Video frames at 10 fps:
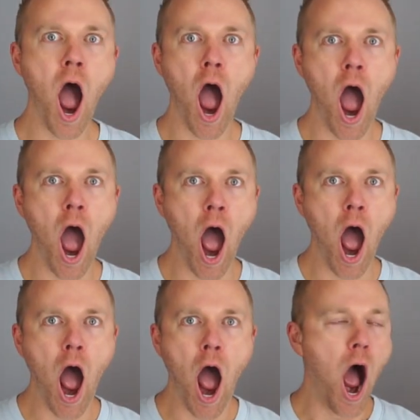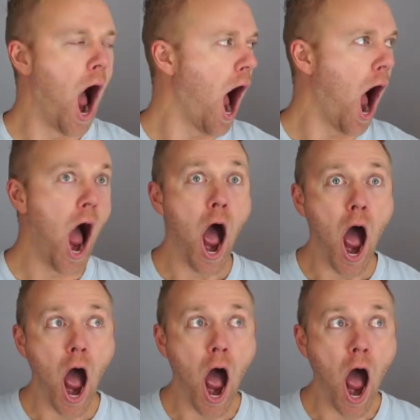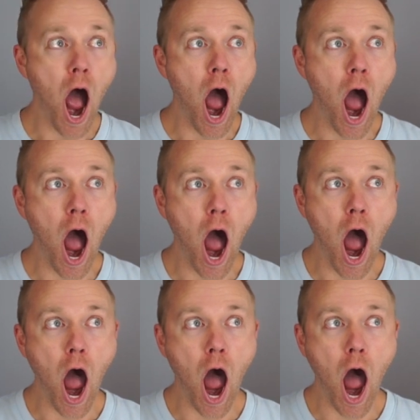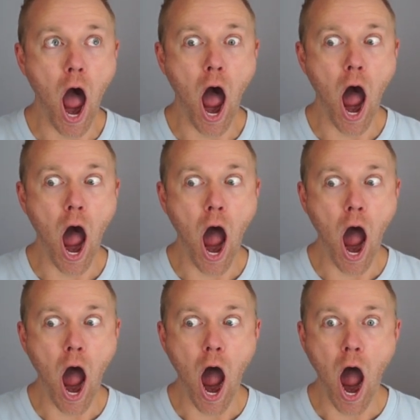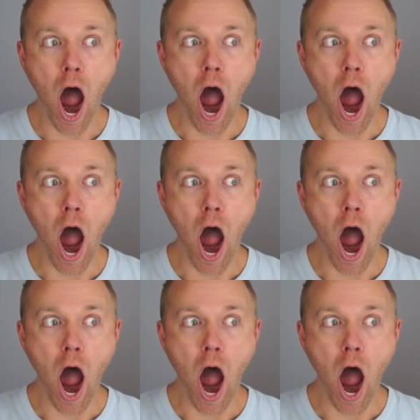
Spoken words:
(not speaking)